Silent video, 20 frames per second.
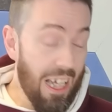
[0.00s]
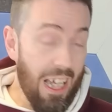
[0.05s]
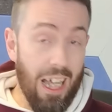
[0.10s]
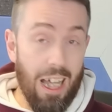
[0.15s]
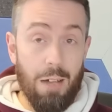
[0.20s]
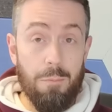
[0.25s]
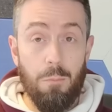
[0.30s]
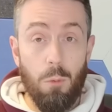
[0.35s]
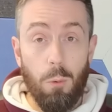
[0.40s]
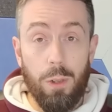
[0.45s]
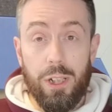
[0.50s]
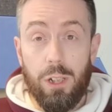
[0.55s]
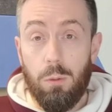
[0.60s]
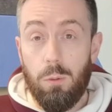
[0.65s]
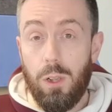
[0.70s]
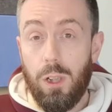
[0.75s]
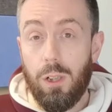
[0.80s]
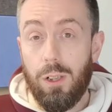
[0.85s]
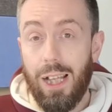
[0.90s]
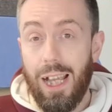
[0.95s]
Um, when you
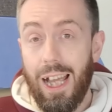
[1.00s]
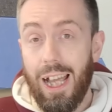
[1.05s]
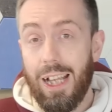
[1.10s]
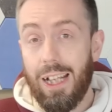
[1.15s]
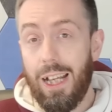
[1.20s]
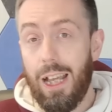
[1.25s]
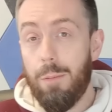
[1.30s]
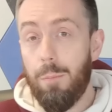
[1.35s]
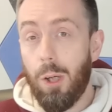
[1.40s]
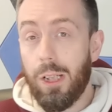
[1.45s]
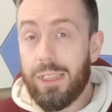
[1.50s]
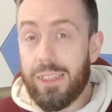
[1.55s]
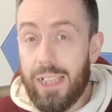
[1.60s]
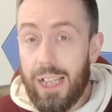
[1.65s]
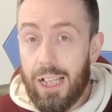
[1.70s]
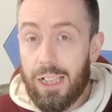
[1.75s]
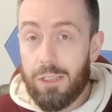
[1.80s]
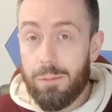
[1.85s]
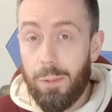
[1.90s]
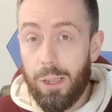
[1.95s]
look at
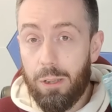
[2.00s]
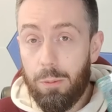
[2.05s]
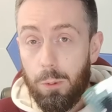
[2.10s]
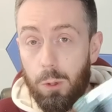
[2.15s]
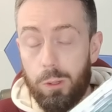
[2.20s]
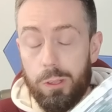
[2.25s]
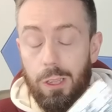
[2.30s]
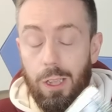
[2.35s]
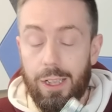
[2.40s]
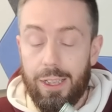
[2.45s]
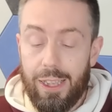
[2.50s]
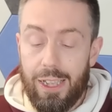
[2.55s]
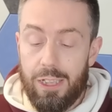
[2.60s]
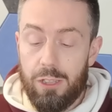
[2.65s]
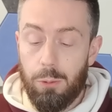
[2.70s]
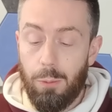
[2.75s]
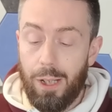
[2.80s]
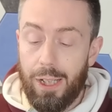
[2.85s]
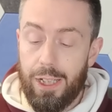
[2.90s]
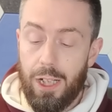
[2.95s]
MITx motherboards like
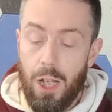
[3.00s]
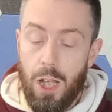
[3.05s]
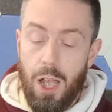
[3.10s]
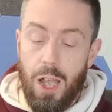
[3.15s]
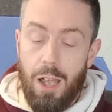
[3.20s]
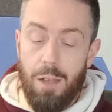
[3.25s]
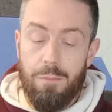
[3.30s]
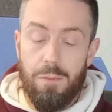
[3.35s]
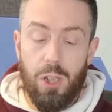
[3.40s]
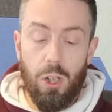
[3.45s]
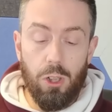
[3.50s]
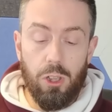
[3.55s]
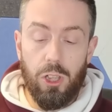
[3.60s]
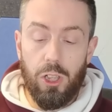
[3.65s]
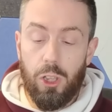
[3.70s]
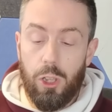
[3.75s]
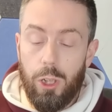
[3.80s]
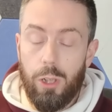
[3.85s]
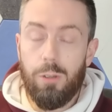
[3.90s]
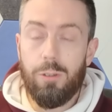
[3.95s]
this one, you're
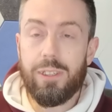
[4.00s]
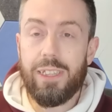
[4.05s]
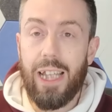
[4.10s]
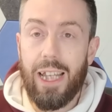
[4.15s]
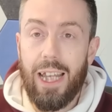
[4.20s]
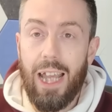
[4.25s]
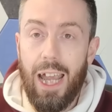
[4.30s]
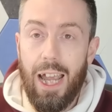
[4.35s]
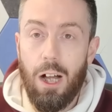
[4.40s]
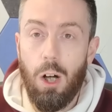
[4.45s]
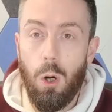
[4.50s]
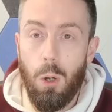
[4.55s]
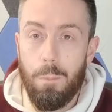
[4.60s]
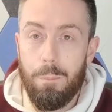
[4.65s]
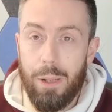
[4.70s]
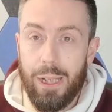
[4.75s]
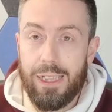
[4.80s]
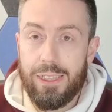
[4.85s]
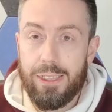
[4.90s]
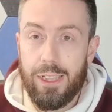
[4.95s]
losing out on
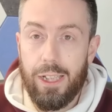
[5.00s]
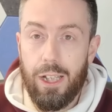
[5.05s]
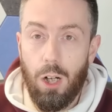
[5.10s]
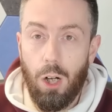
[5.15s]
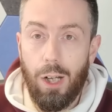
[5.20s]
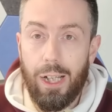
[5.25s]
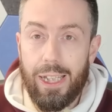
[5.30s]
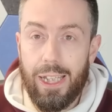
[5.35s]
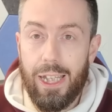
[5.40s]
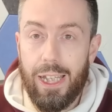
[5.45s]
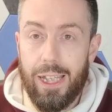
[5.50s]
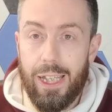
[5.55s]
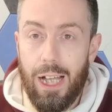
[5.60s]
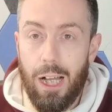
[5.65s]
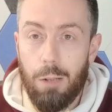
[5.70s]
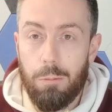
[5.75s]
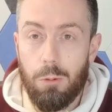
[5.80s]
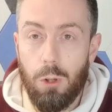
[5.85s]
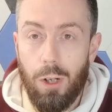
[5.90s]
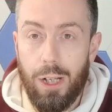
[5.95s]
PCIe
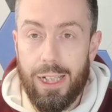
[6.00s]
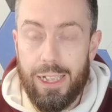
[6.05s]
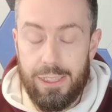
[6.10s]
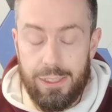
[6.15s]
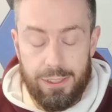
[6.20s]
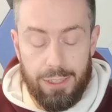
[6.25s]
upgrades.